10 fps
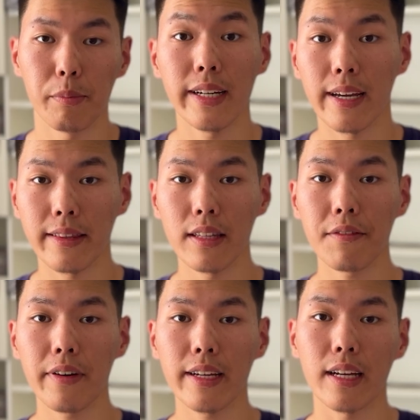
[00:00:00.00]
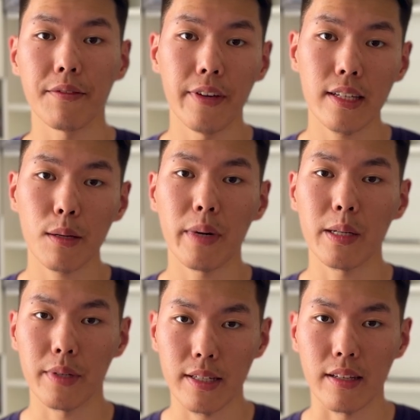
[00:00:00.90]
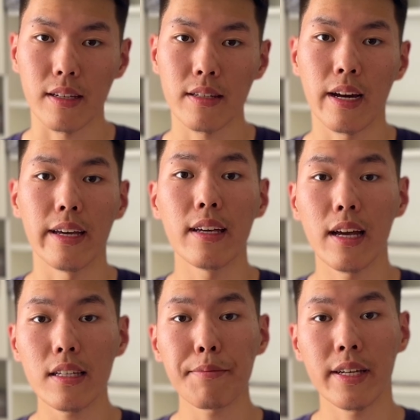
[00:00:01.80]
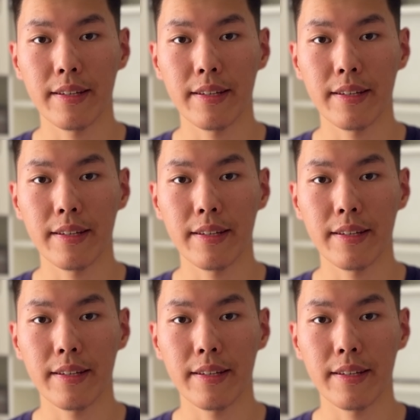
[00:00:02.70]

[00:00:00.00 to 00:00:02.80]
By identifying and fixing my mistakes, I enhanced my